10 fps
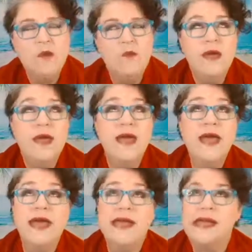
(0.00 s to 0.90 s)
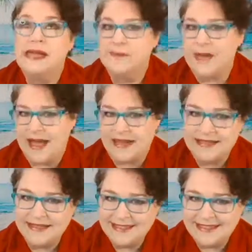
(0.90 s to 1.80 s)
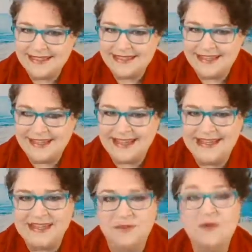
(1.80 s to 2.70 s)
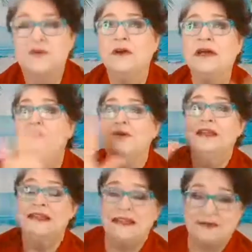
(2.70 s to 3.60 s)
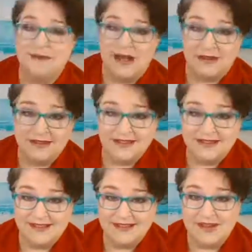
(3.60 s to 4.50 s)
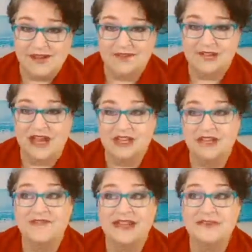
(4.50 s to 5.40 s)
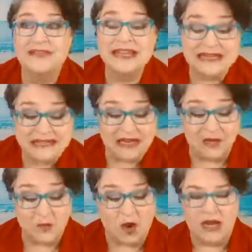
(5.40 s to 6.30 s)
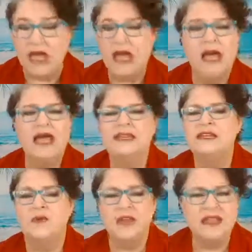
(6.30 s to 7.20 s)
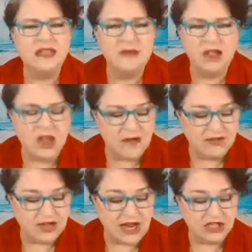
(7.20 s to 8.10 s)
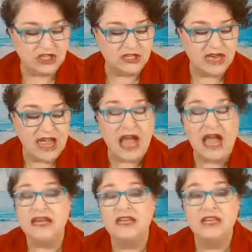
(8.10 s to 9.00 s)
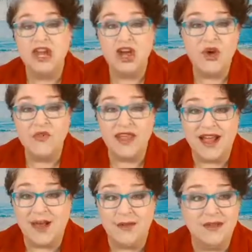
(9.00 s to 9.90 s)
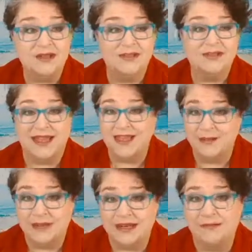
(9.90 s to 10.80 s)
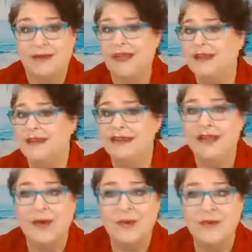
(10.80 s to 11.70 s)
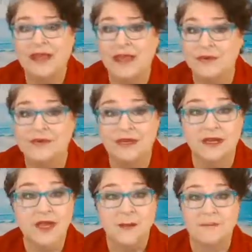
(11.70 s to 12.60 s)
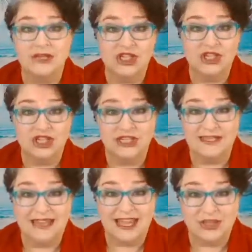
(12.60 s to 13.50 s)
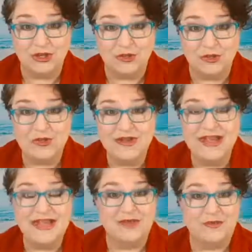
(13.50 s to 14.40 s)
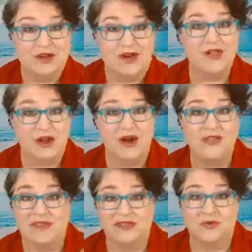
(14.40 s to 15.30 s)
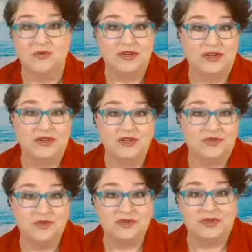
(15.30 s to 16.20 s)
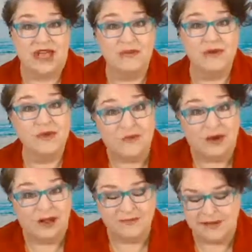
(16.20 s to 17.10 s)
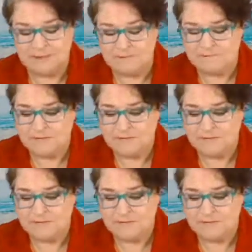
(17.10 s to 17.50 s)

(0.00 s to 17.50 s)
Way back in the 90s, before I knew anything about law of attraction. In fact, it was 1991. I didn't know anything about law of attraction. I didn't know that I was a psychic medium. I didn't know that I was a magician like you, that we all are, that's what we're here to do, is create what we want, right?